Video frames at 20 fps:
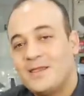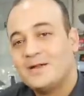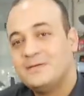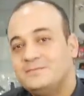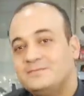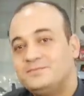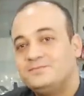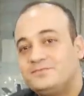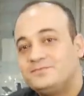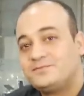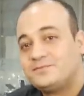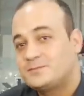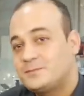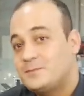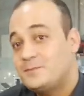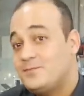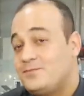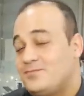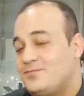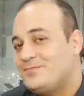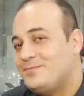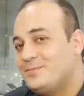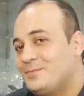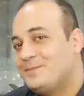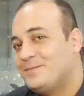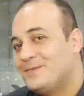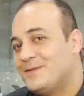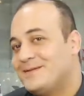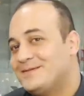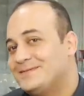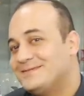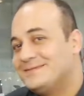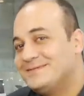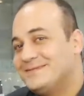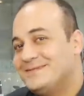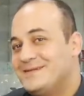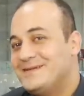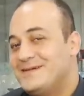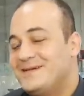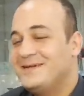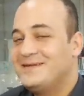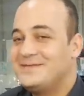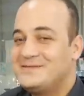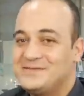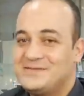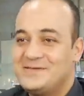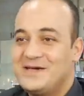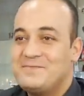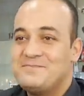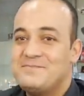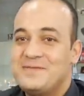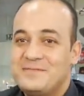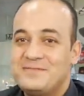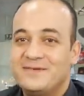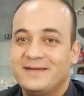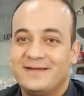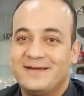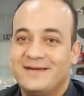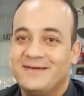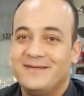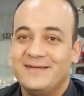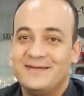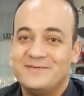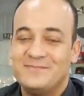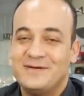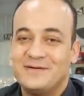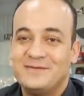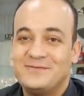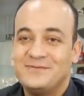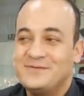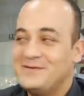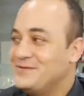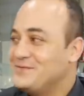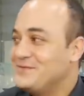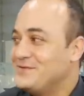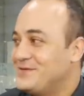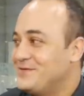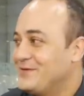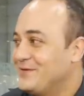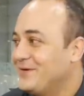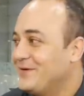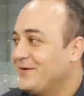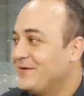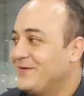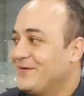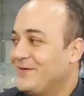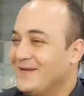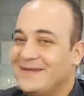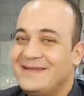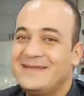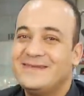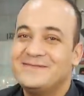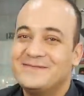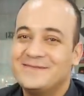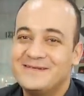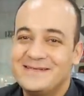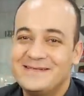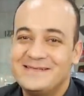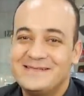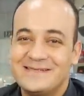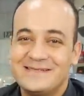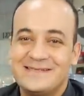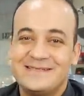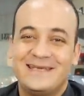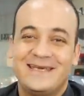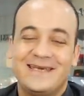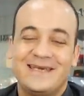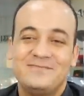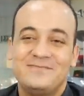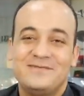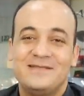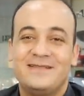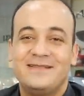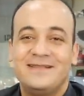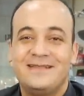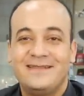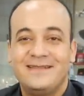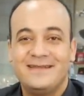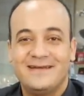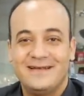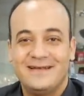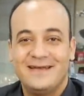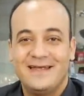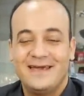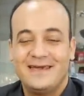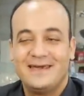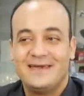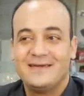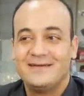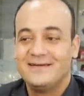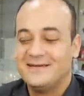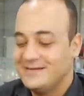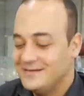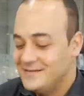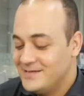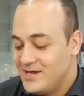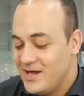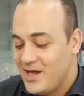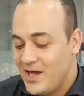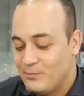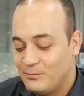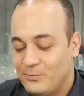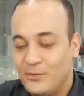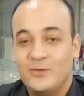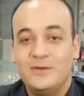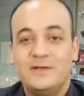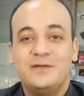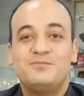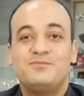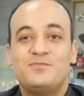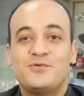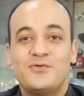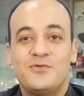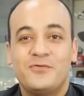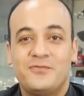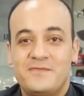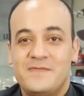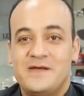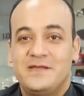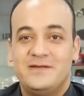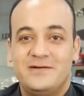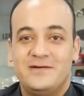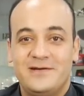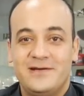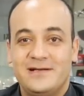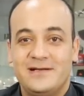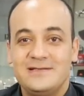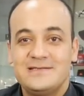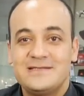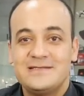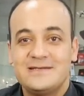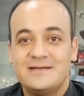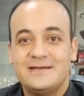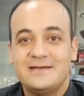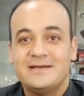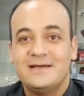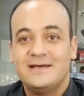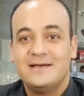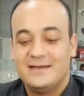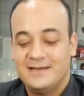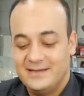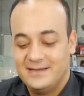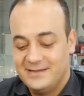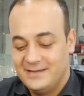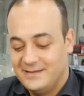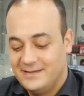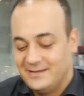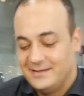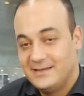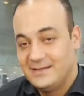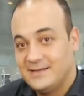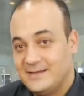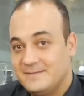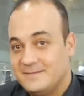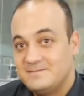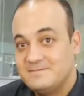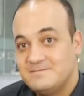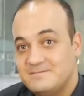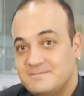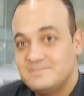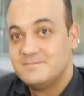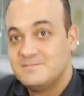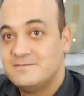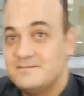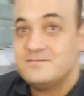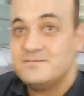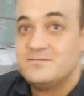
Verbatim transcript: Kevlar, right? Some people call it. Right? Some people call it, but we, we don't call it. We just gave it uh, like uh, bulletproof materials. So it's uh, unbreakable.